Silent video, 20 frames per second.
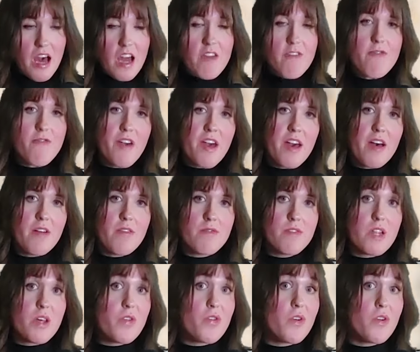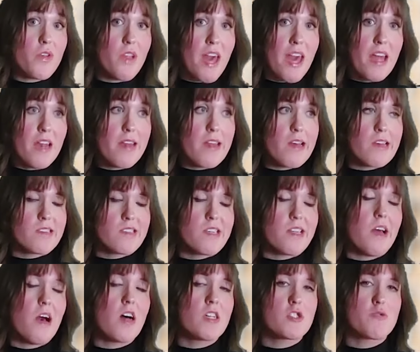I found the land is
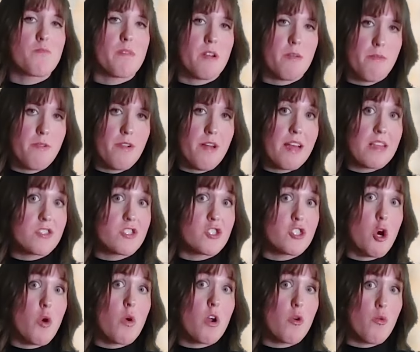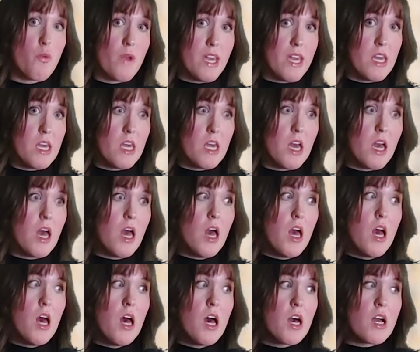inhospitable and so are we
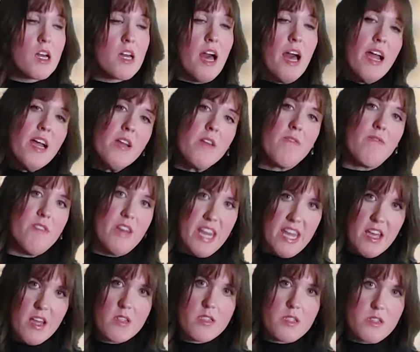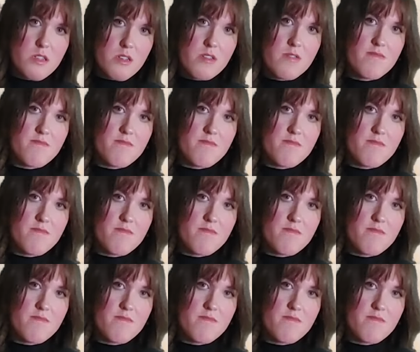kind of neat.